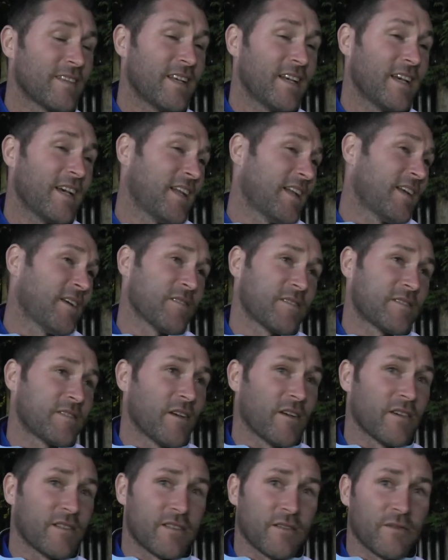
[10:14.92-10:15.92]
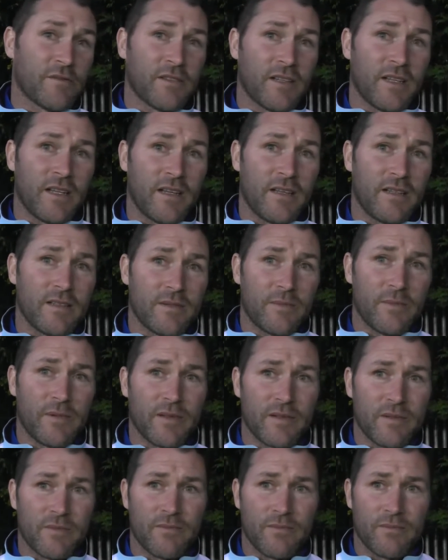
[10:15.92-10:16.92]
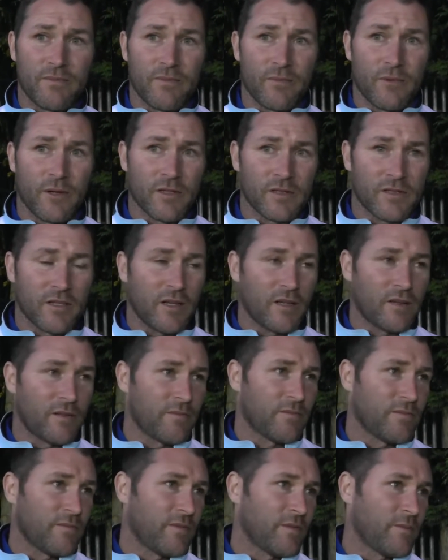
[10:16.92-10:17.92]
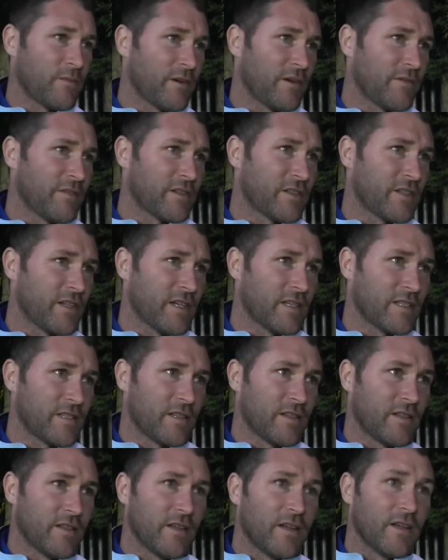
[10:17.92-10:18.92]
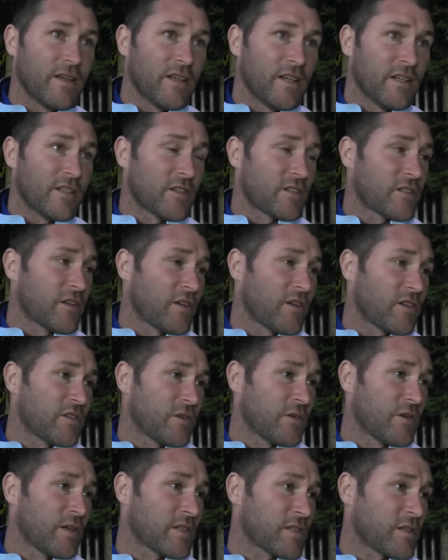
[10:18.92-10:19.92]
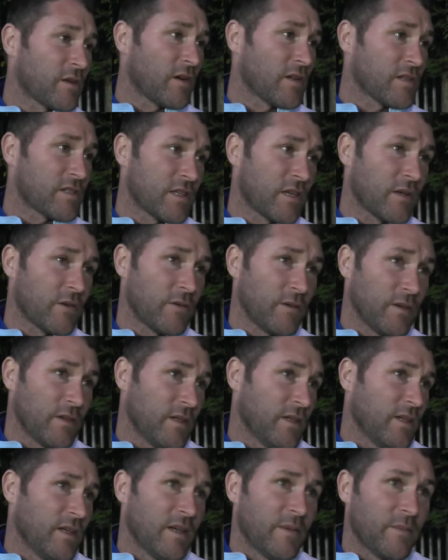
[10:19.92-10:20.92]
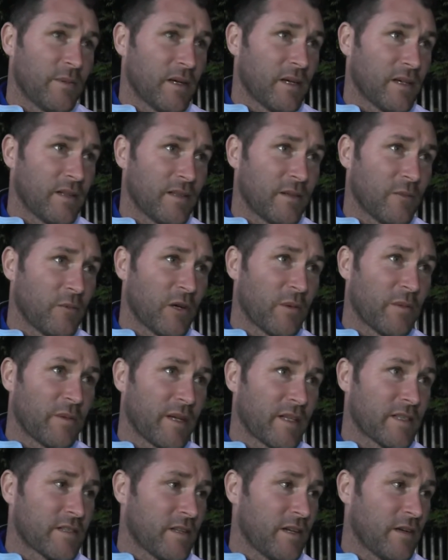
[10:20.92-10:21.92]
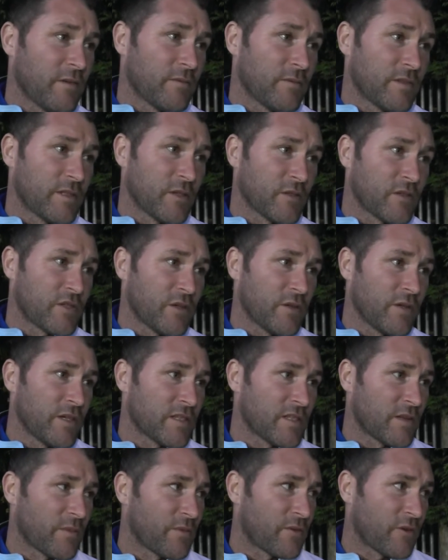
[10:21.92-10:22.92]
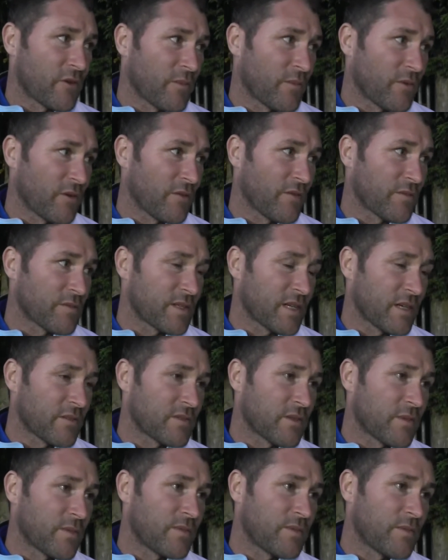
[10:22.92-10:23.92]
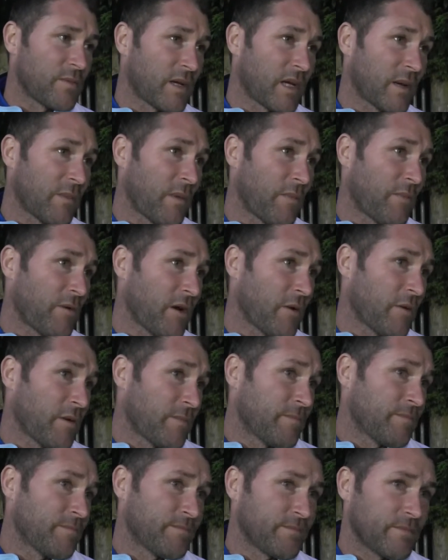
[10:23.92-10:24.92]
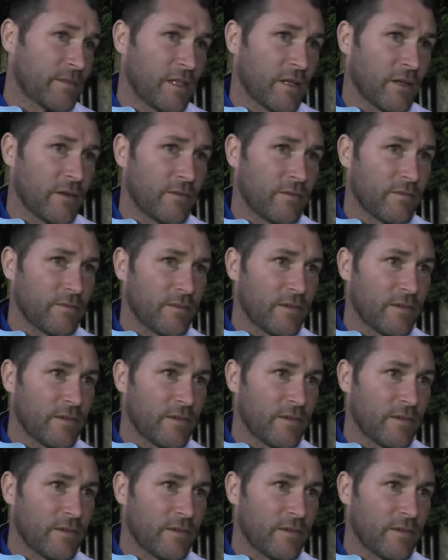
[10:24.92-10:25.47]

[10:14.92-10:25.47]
Yeah, no, it's nice. Obviously, he's worked hard in previous years, and he's just signed a 2-year scholar. So, but the work begins now. He's got 2 years to try and prove himself to become a pro, and you know.